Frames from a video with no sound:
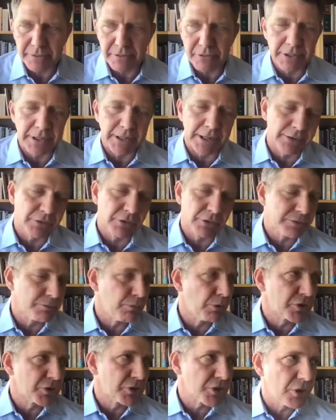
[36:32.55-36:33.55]
or I, I looked
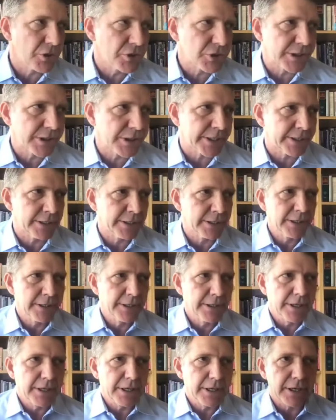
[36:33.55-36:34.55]
most closely at
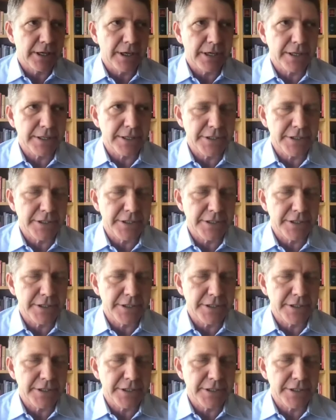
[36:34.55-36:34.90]
uh,